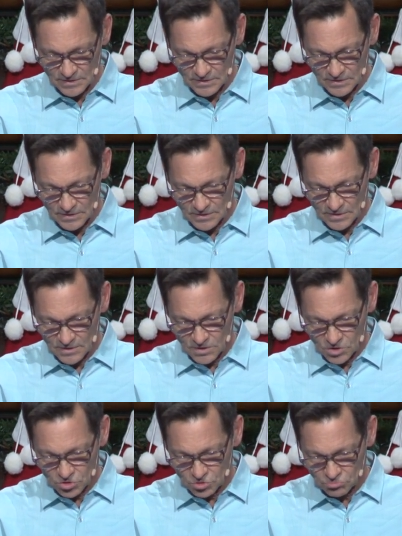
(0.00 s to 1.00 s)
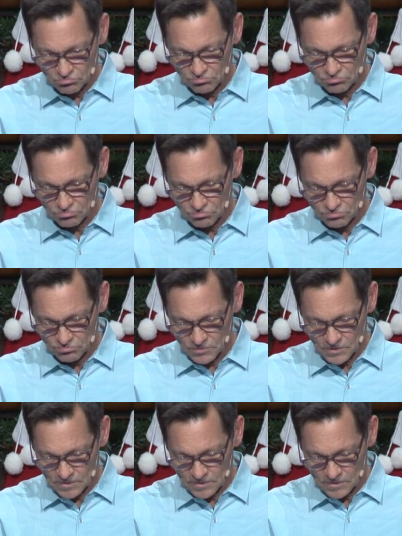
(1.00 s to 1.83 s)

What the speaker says: Nobody speaks.